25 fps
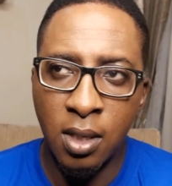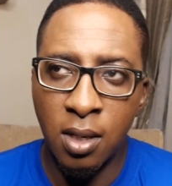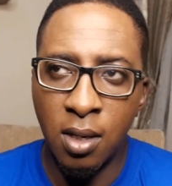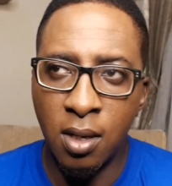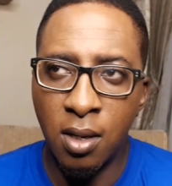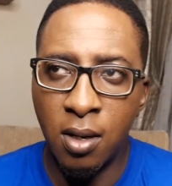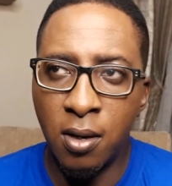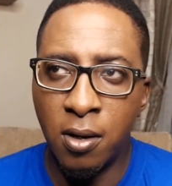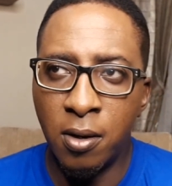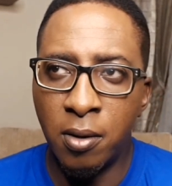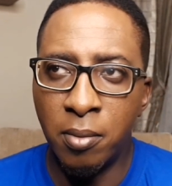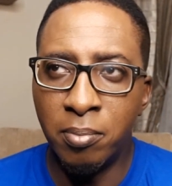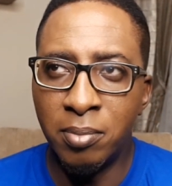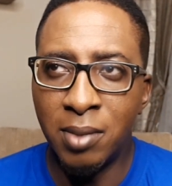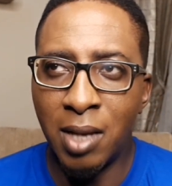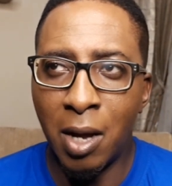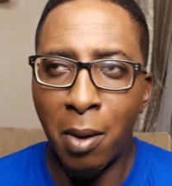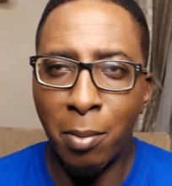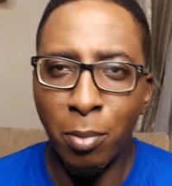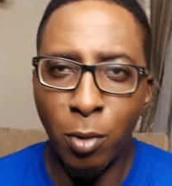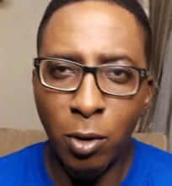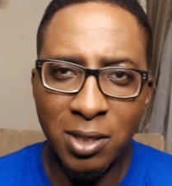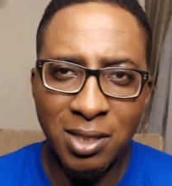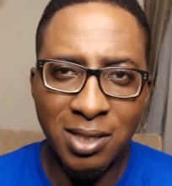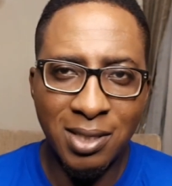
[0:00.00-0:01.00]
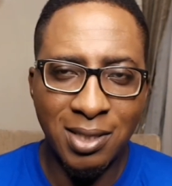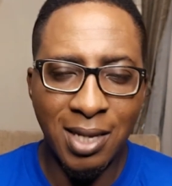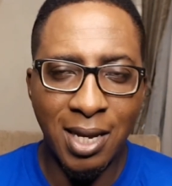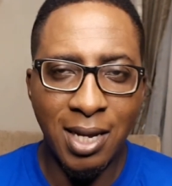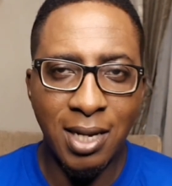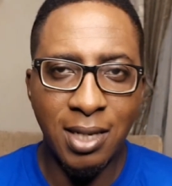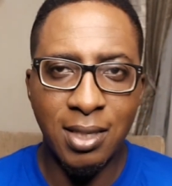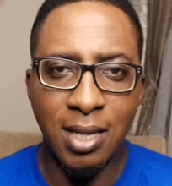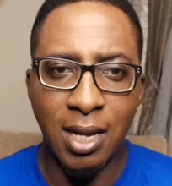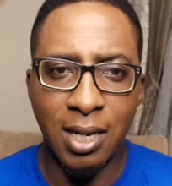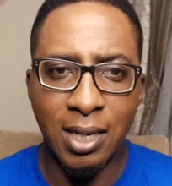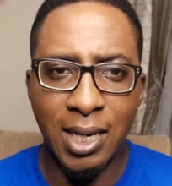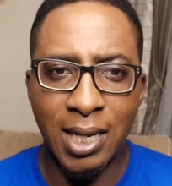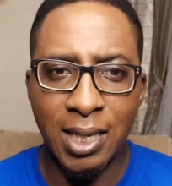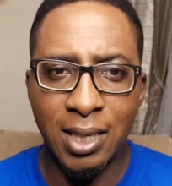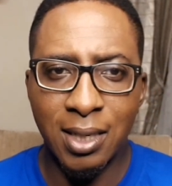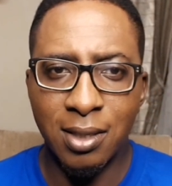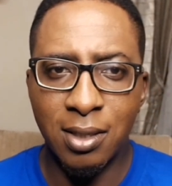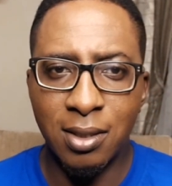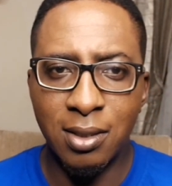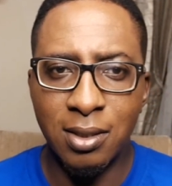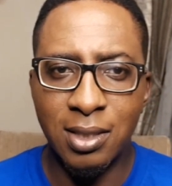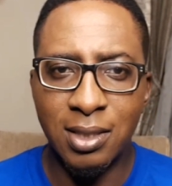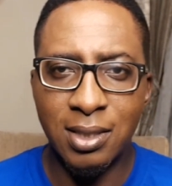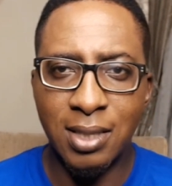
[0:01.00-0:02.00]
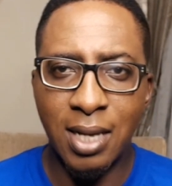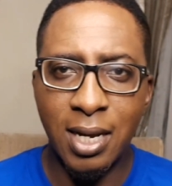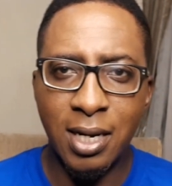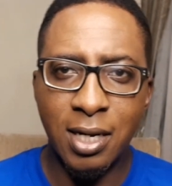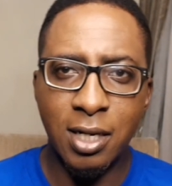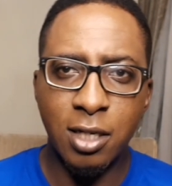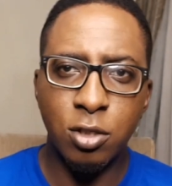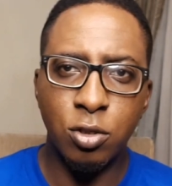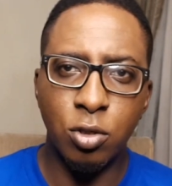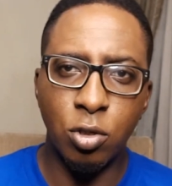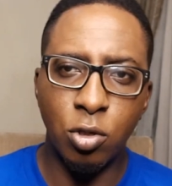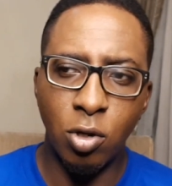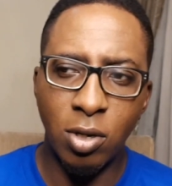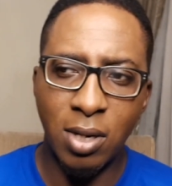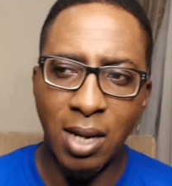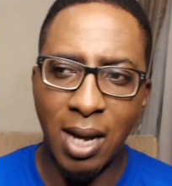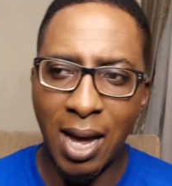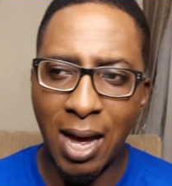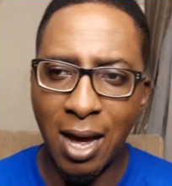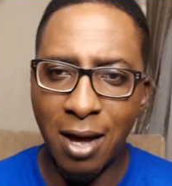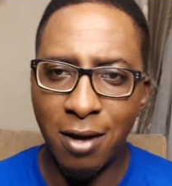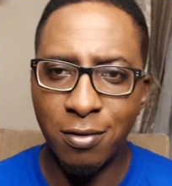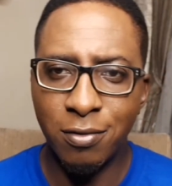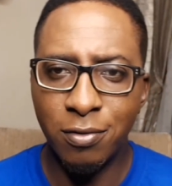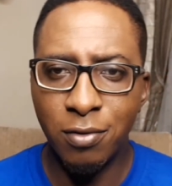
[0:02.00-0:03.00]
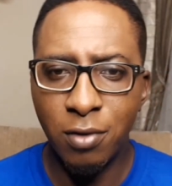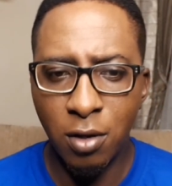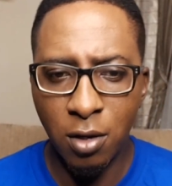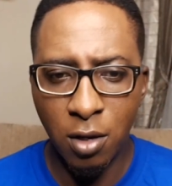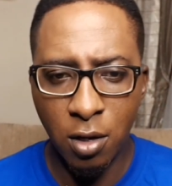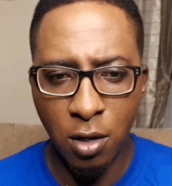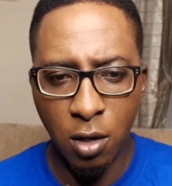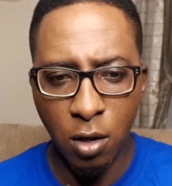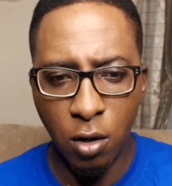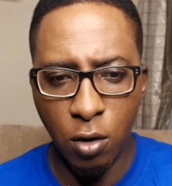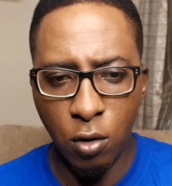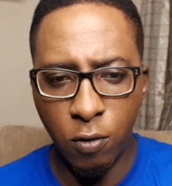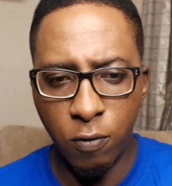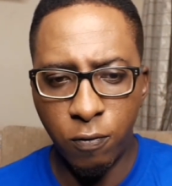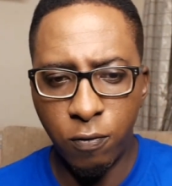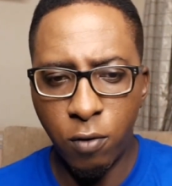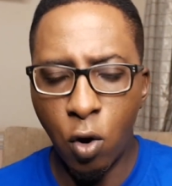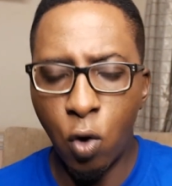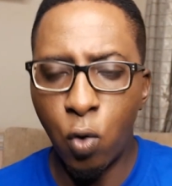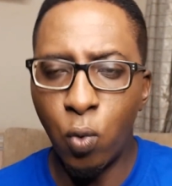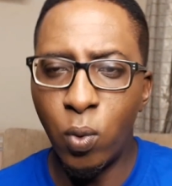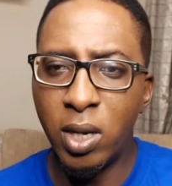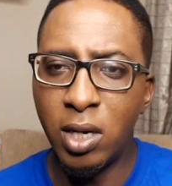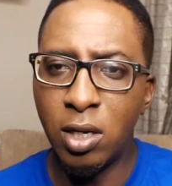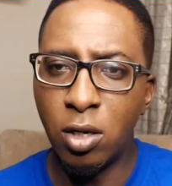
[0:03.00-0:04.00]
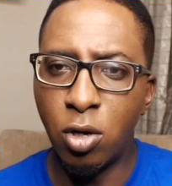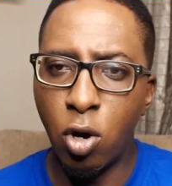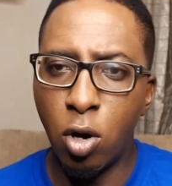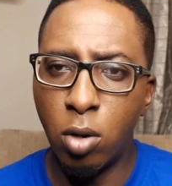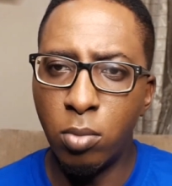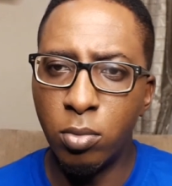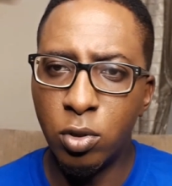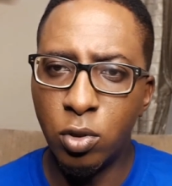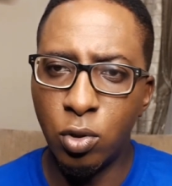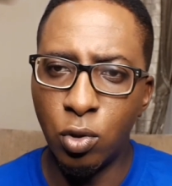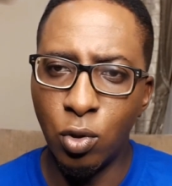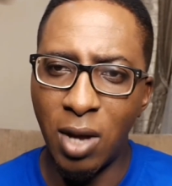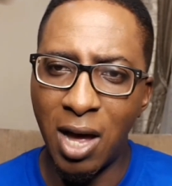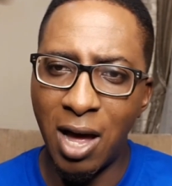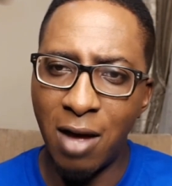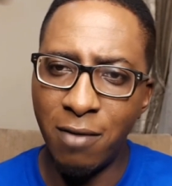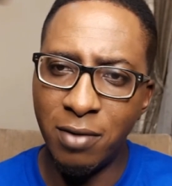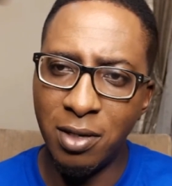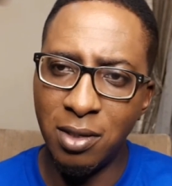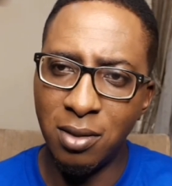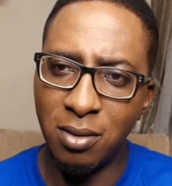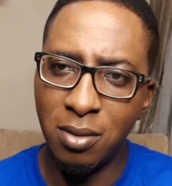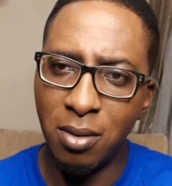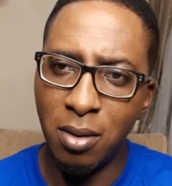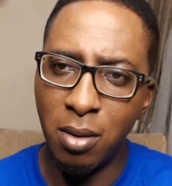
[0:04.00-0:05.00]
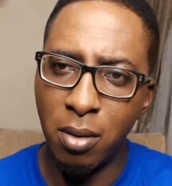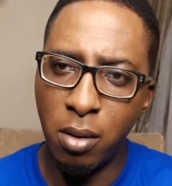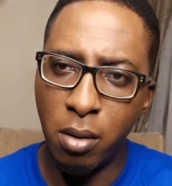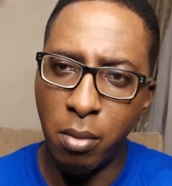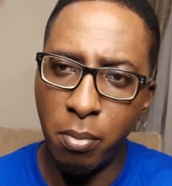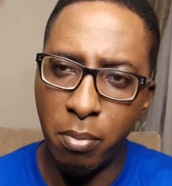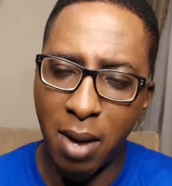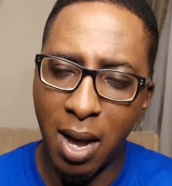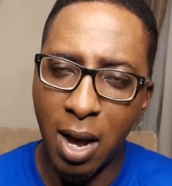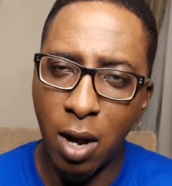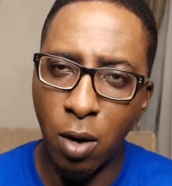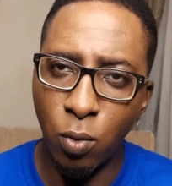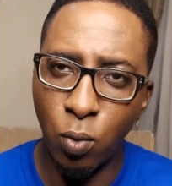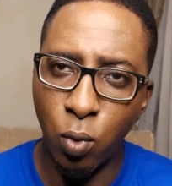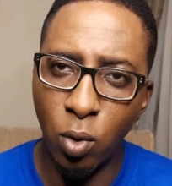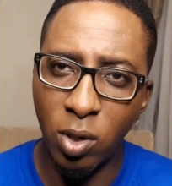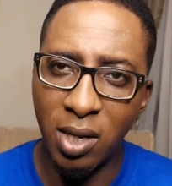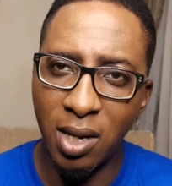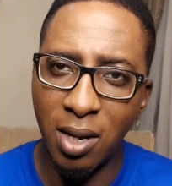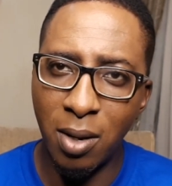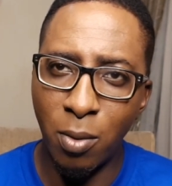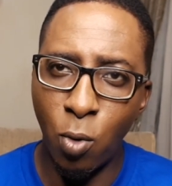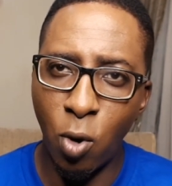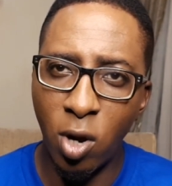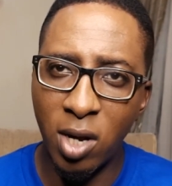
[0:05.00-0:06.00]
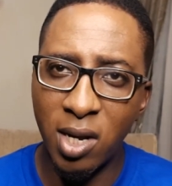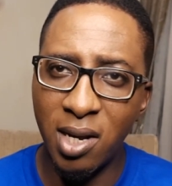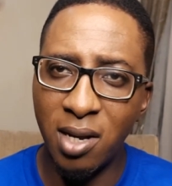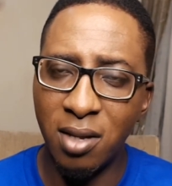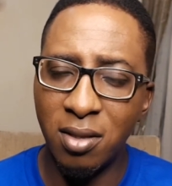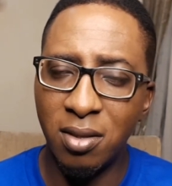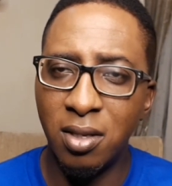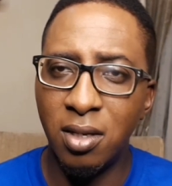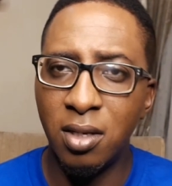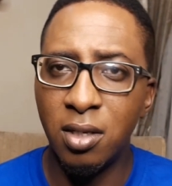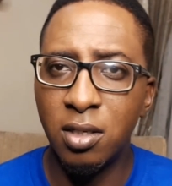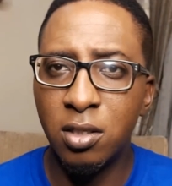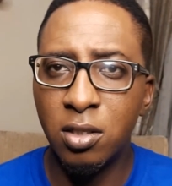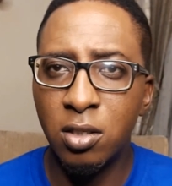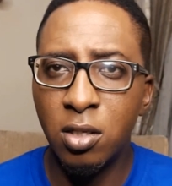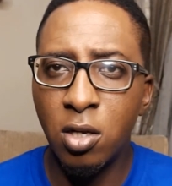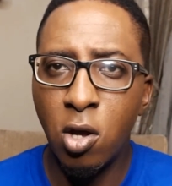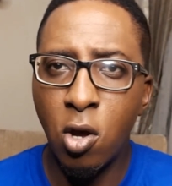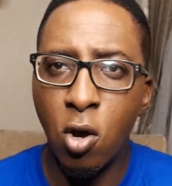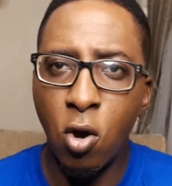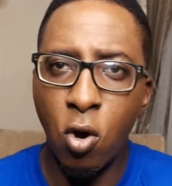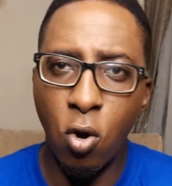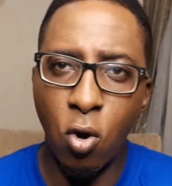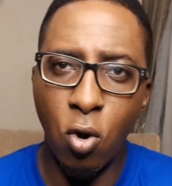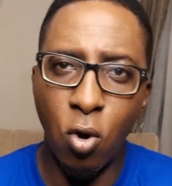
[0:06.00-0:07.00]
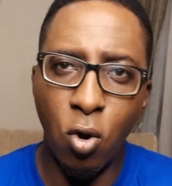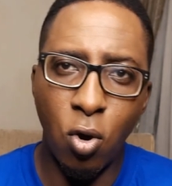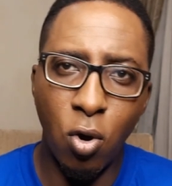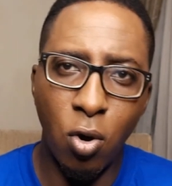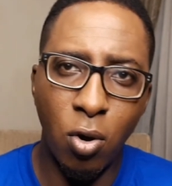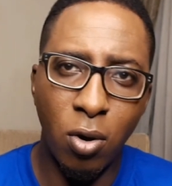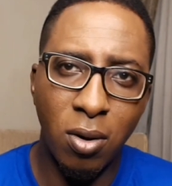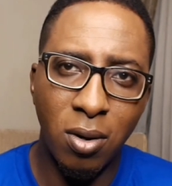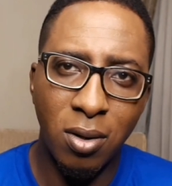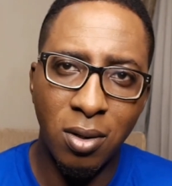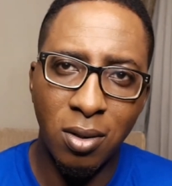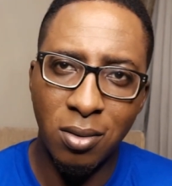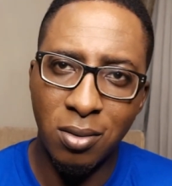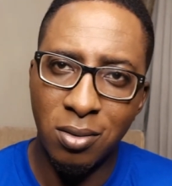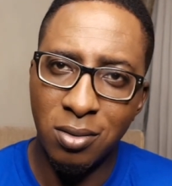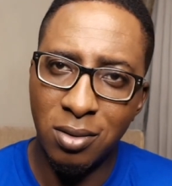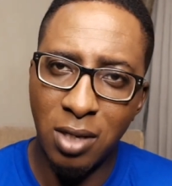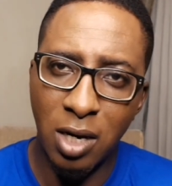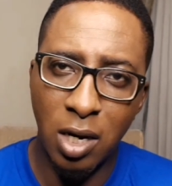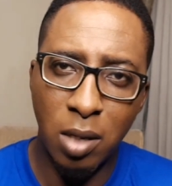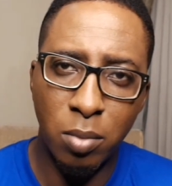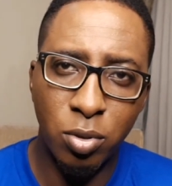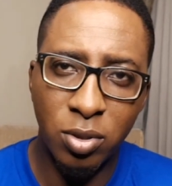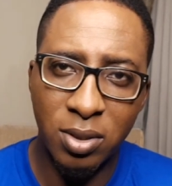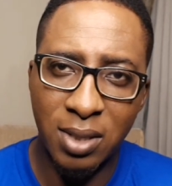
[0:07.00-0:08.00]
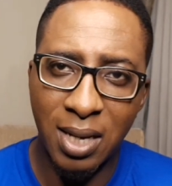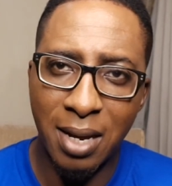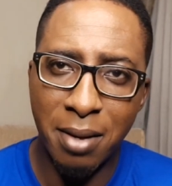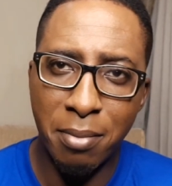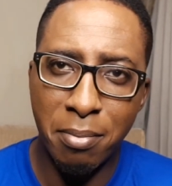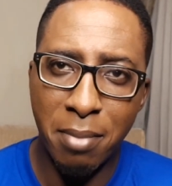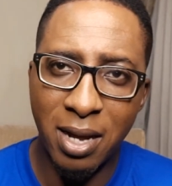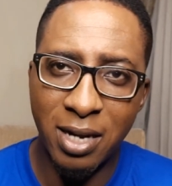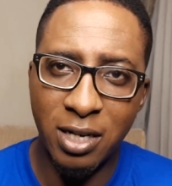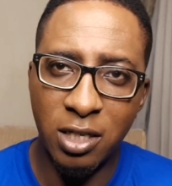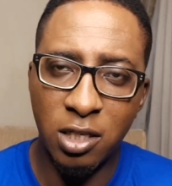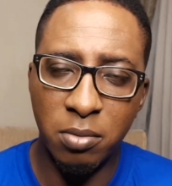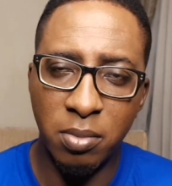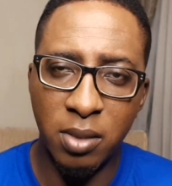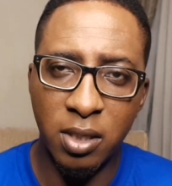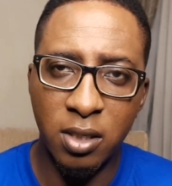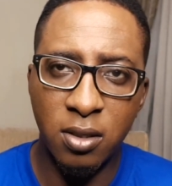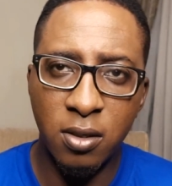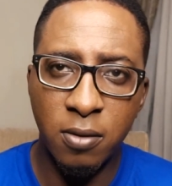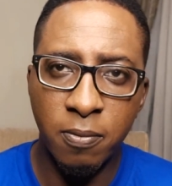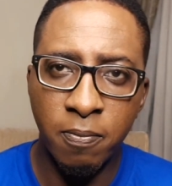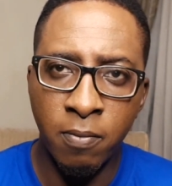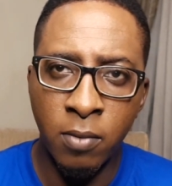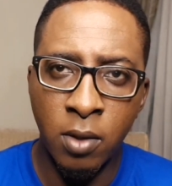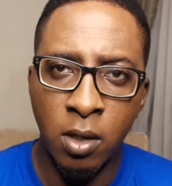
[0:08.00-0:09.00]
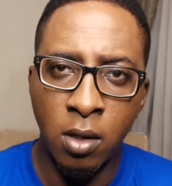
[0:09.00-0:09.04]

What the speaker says: Now, I'm not saying that designers do not have a fault when it comes to having bad work ethics or terrible time management.